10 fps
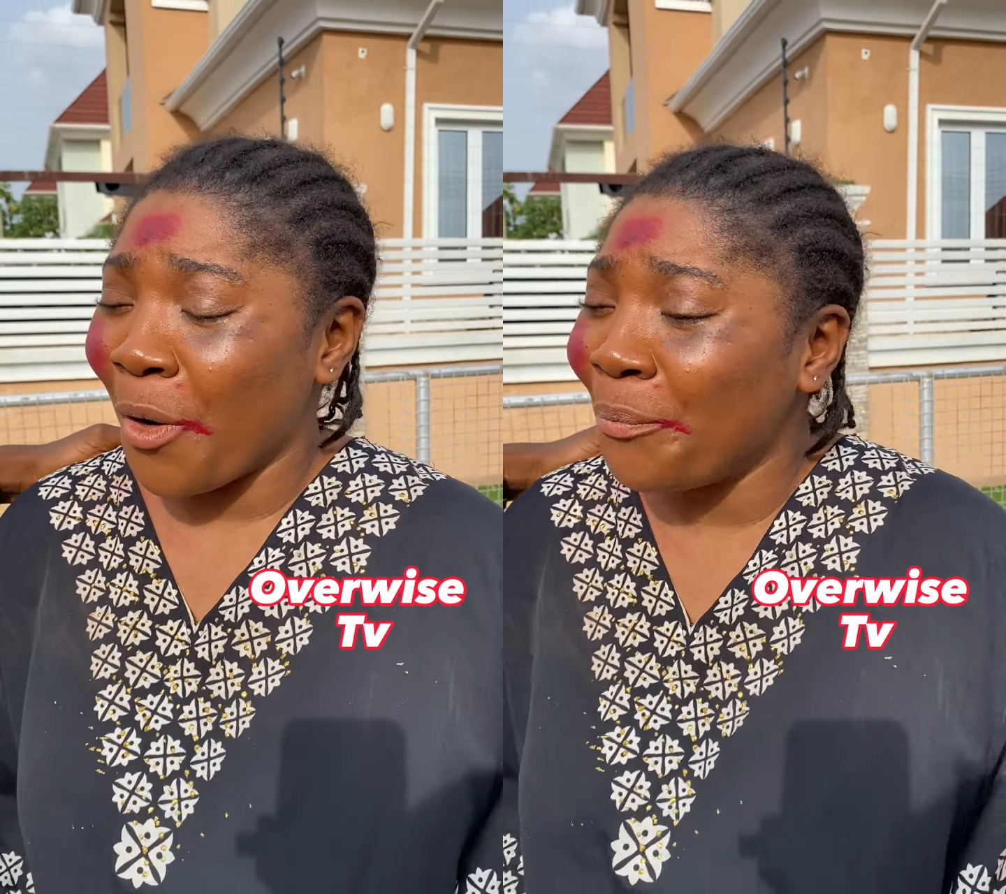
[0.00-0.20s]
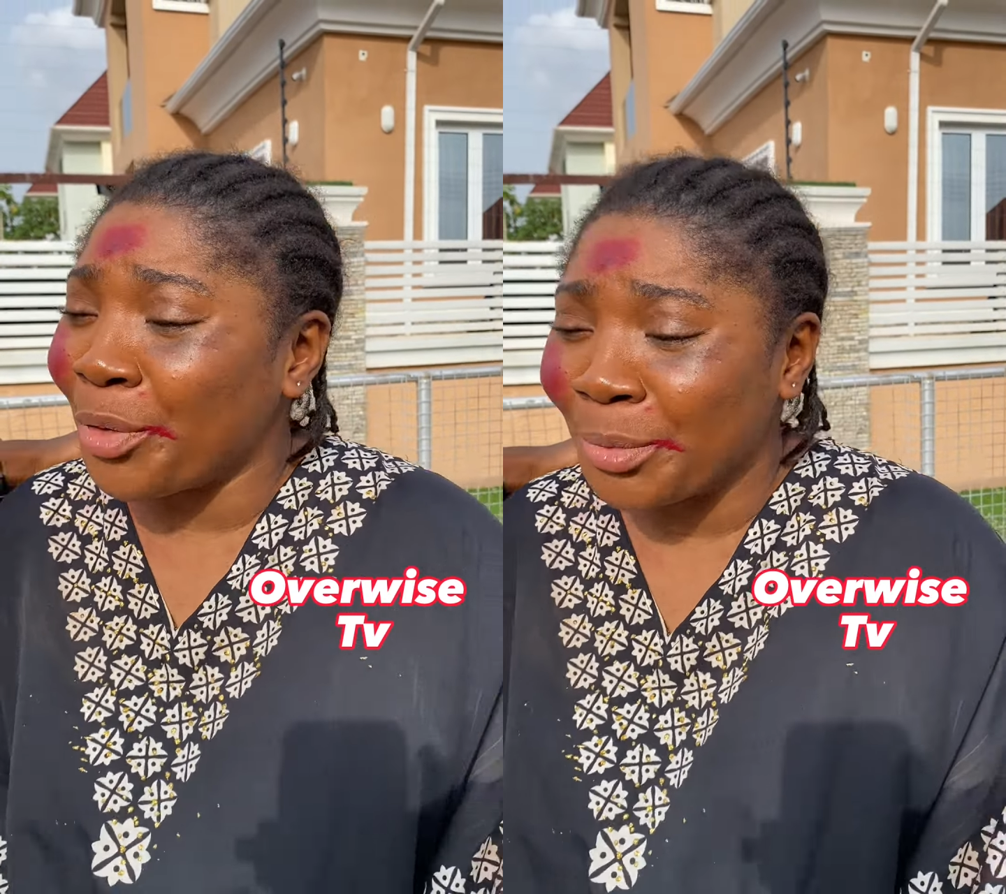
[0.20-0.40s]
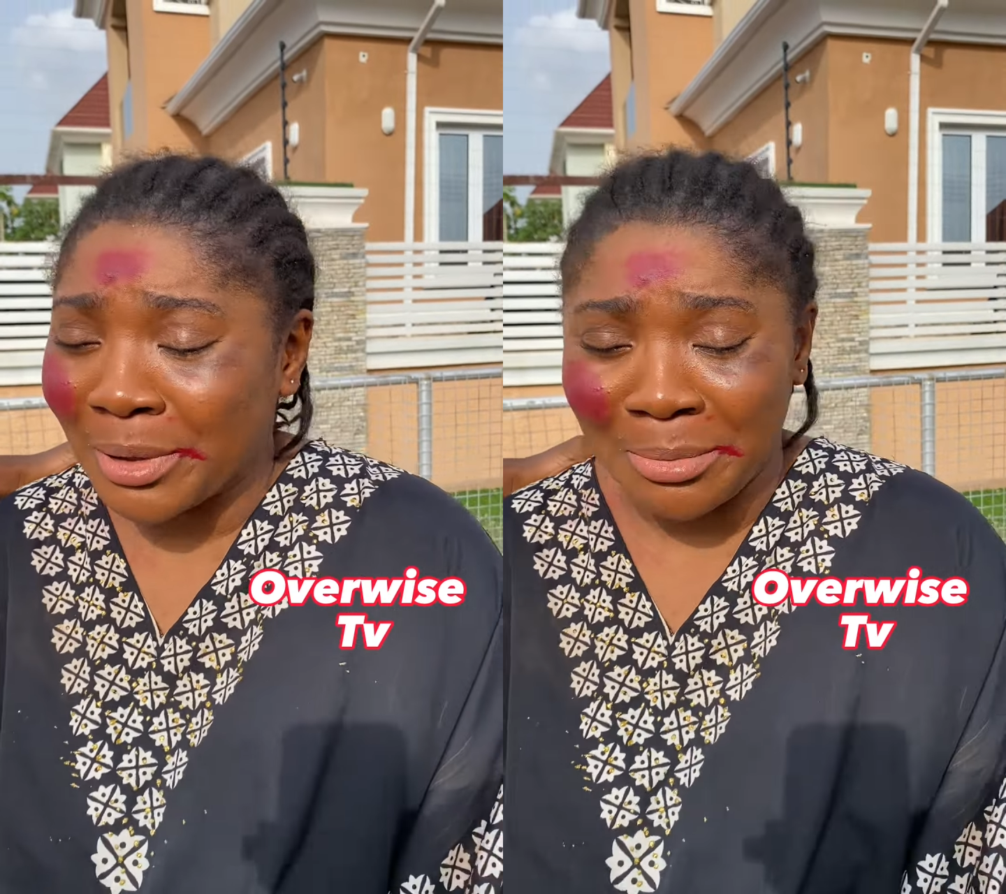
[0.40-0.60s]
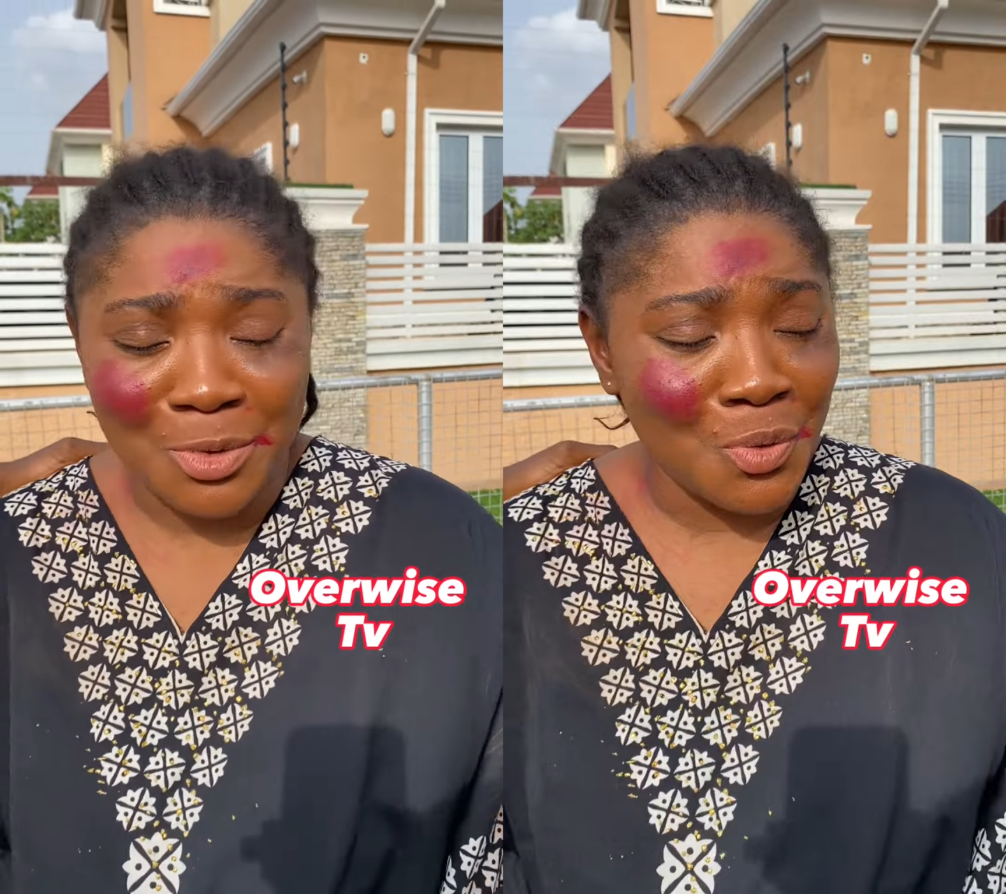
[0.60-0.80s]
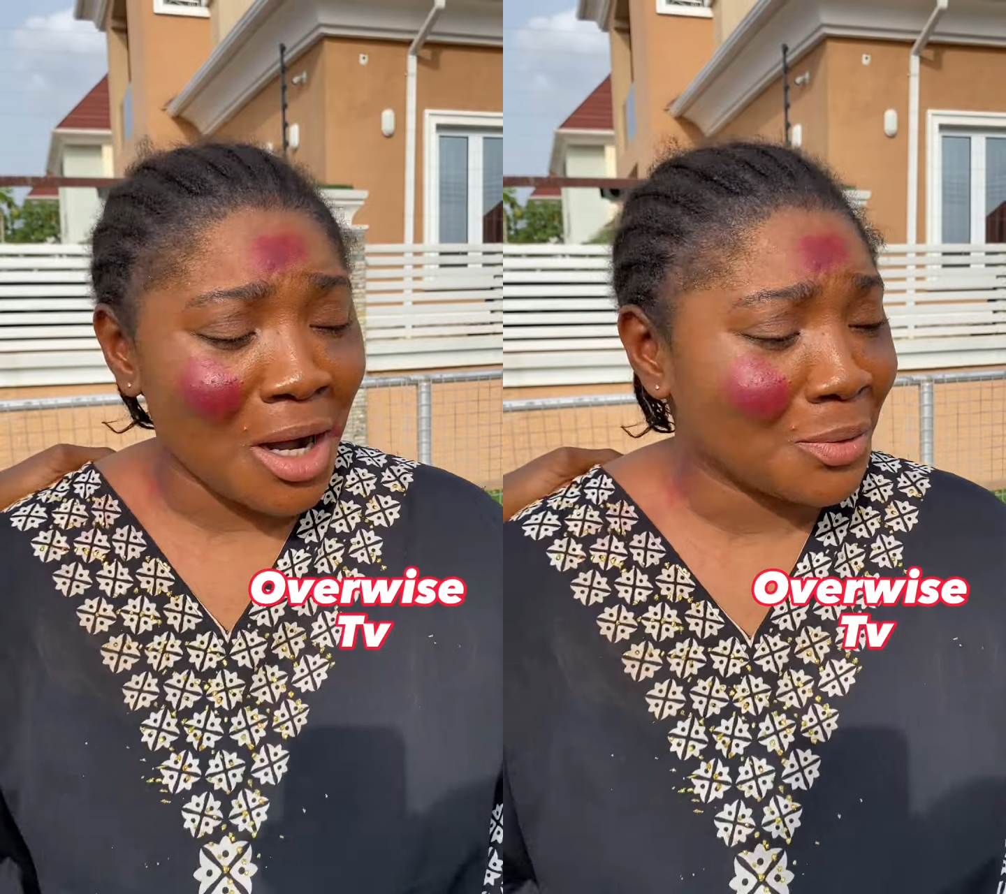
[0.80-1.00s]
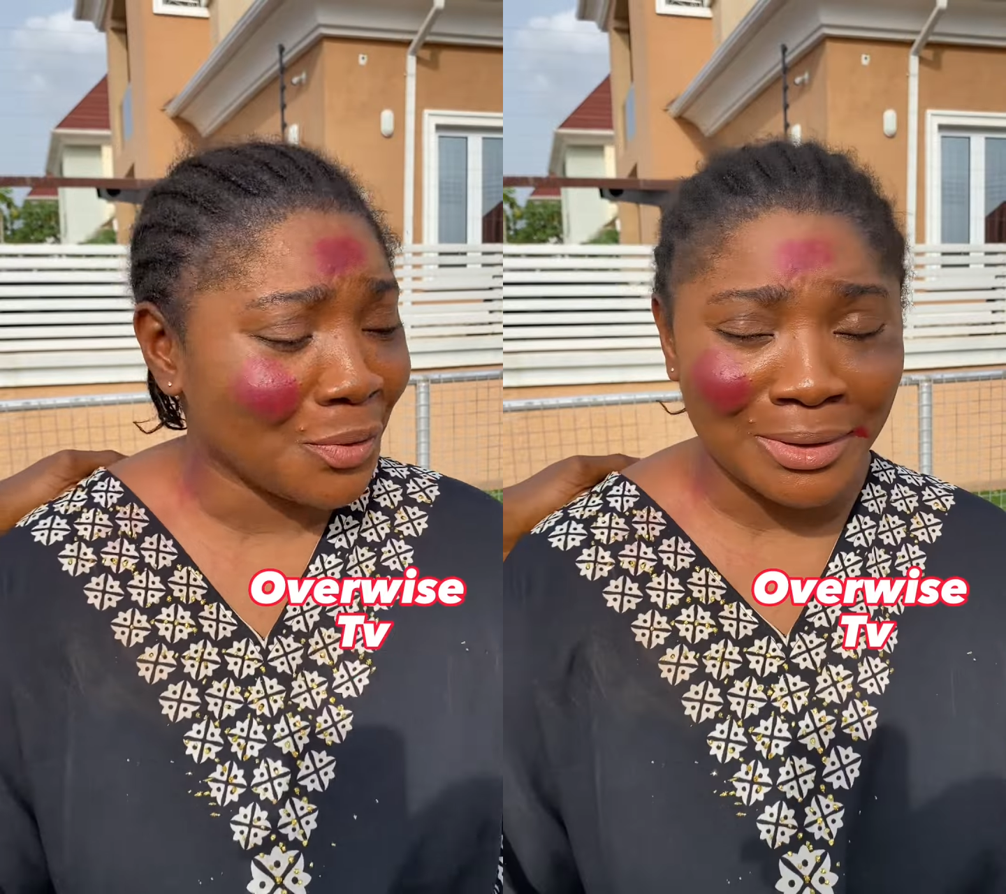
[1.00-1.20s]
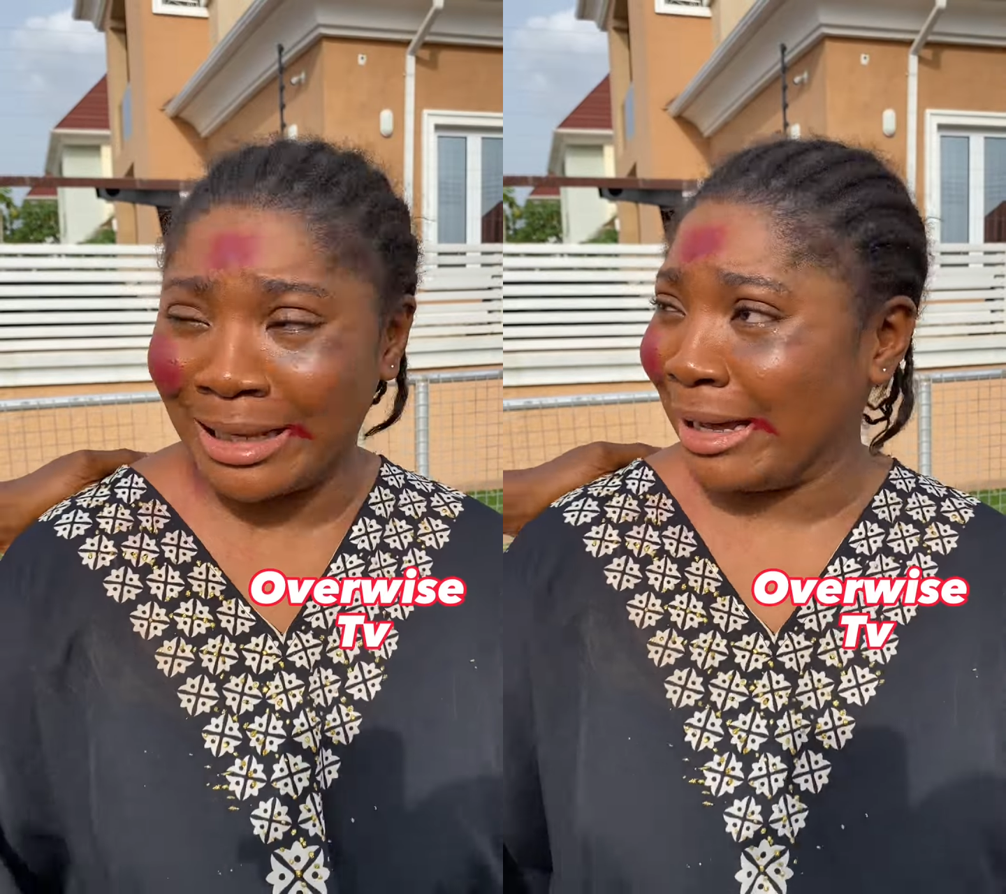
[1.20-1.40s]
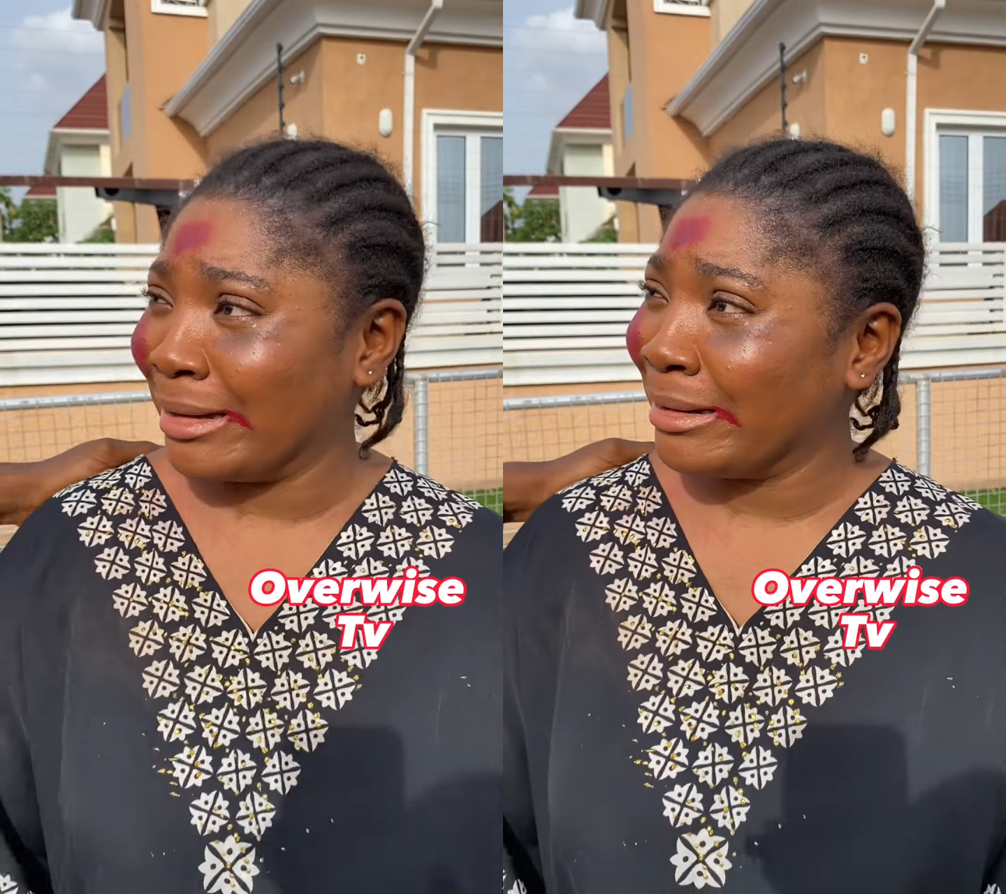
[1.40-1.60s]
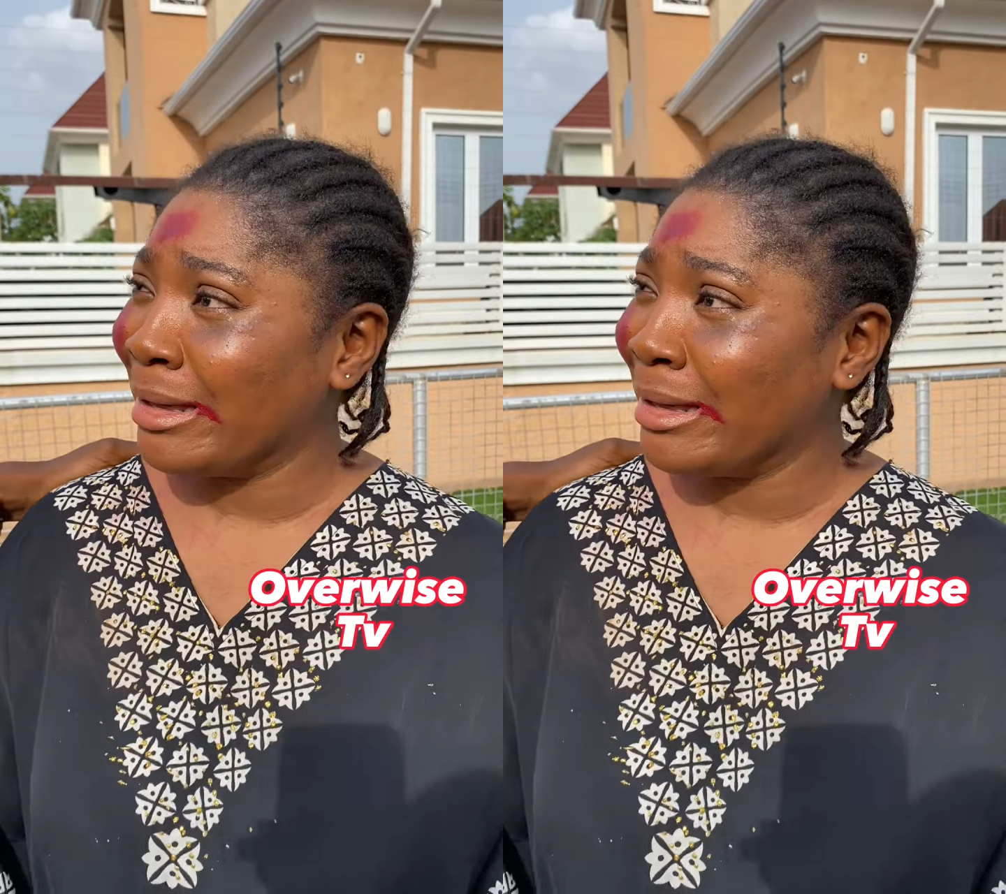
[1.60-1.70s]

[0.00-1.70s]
one problem to another.